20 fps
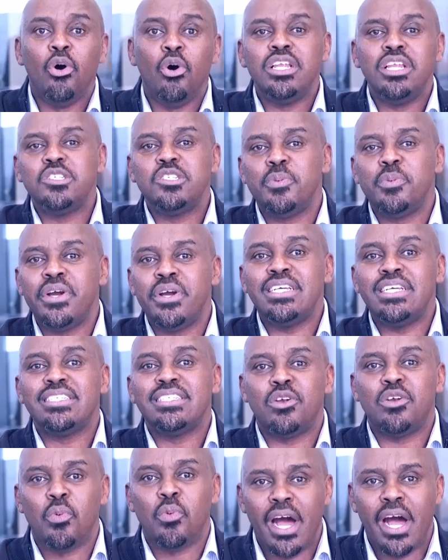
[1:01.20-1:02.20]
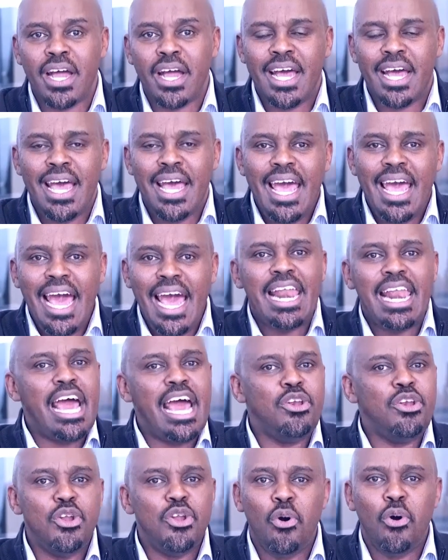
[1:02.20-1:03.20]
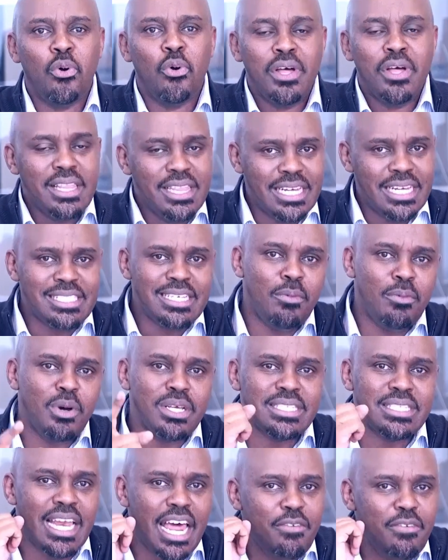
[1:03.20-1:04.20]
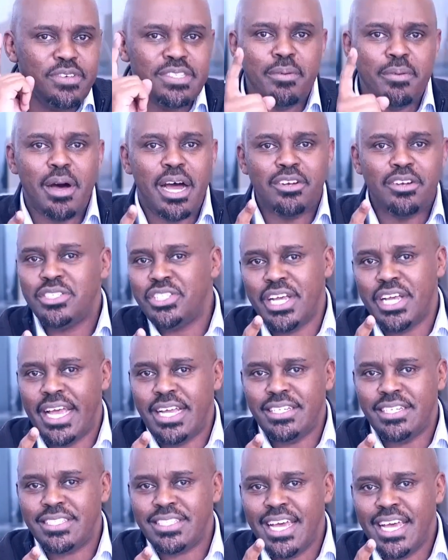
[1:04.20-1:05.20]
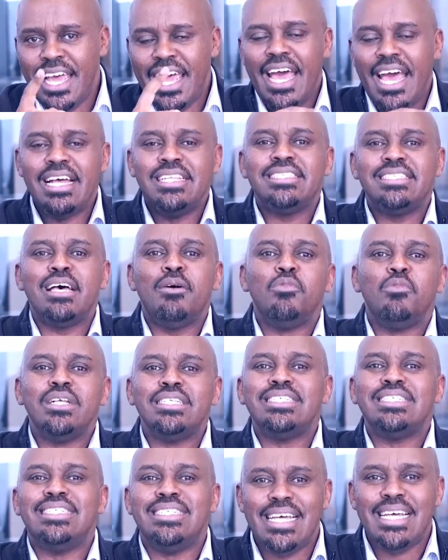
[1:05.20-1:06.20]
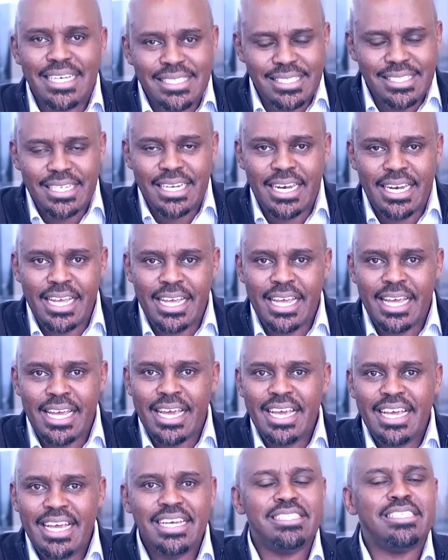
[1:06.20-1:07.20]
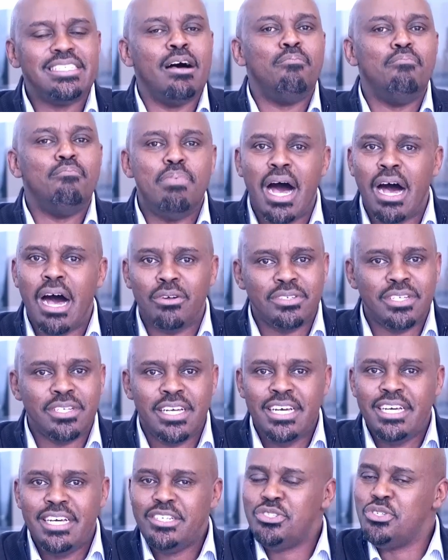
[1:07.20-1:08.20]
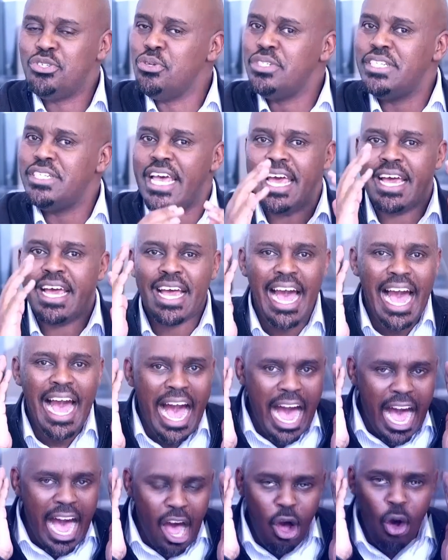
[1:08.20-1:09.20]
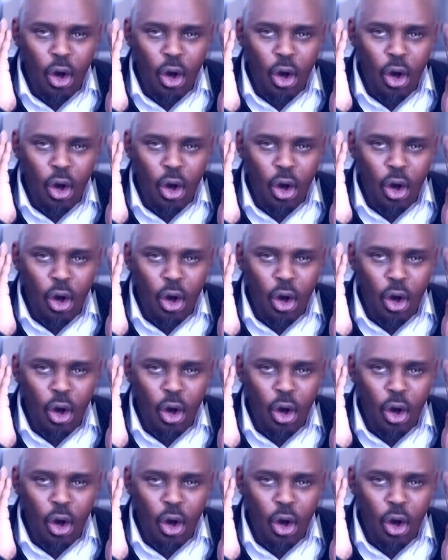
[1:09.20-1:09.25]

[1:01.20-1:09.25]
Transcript: Holy Spirit is at work, and I know that someone's life is about to change and someone's destiny is about to take a